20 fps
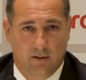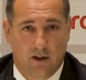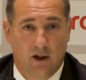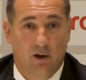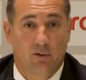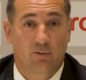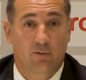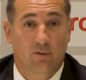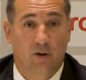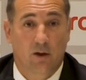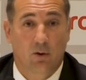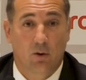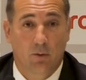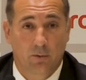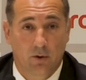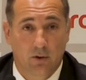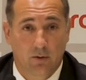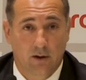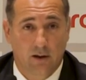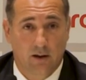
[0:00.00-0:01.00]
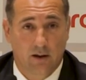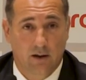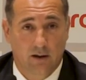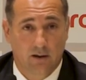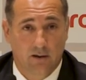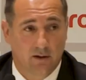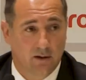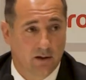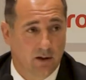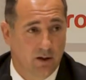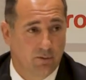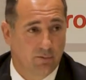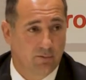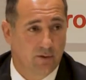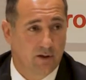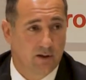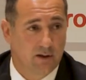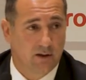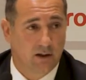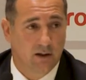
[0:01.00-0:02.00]
if we communicate, if
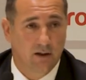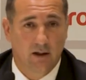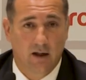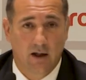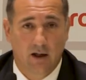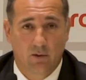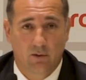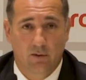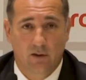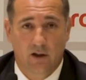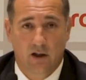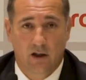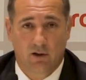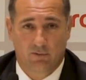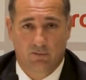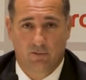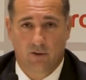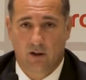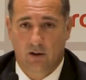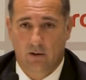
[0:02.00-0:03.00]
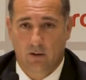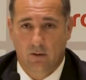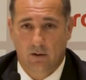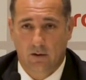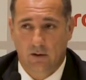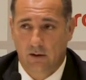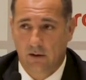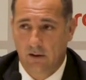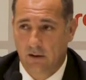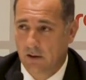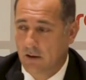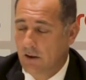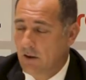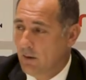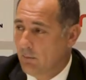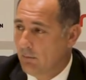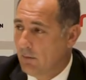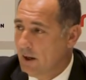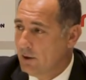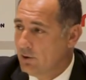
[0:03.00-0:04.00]
we sit down, if we talk.
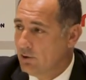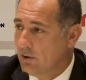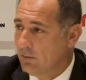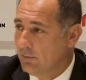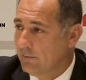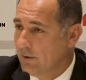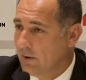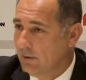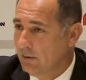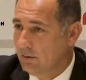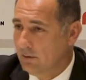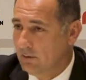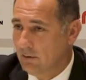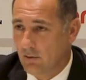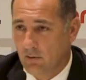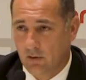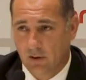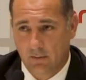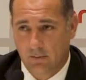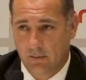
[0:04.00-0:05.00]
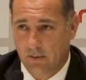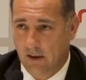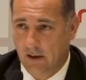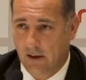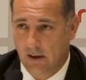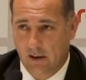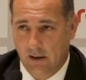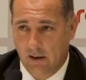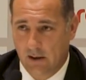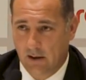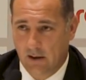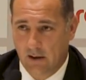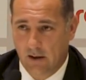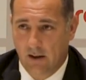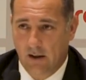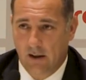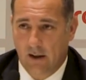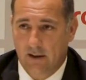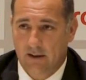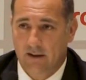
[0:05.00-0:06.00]
My job will not only be
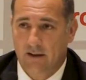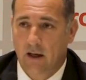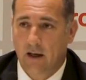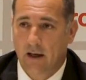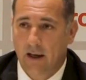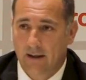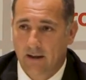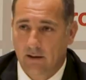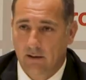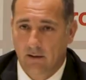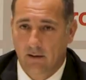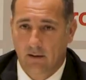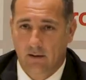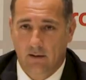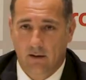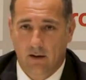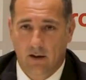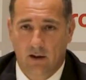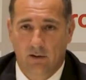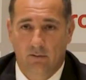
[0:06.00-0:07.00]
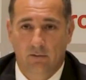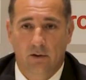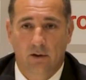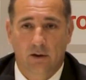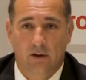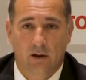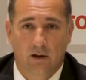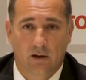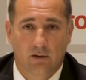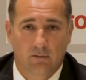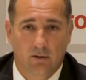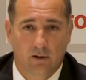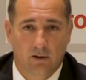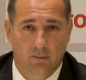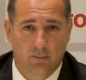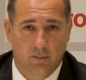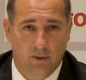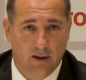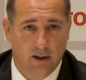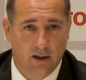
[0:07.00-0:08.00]
selecting and working with
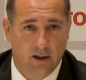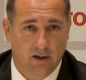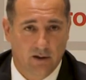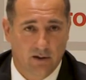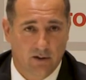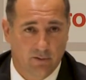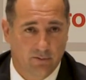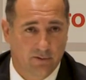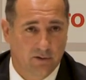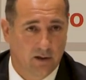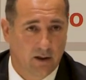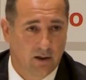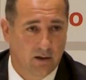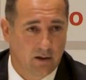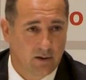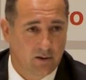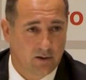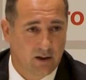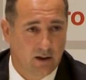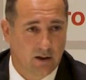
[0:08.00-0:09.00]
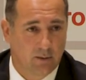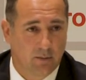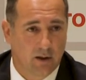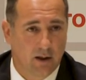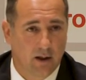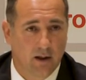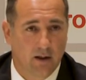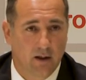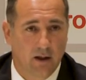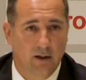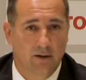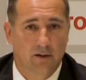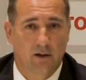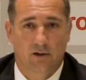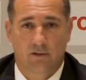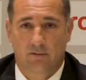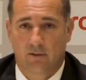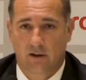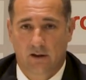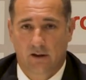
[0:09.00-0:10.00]
the players of senior team and under
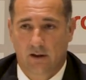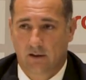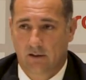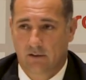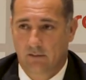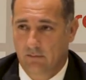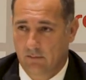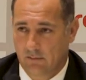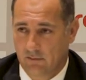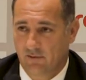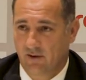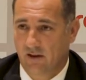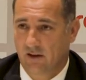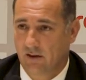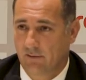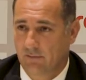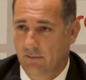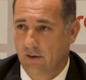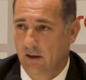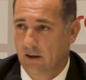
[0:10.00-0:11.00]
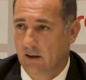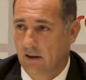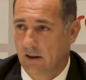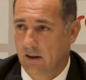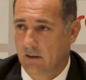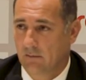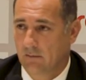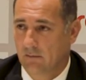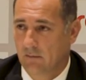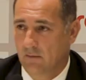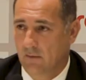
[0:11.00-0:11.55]
20, 23 team.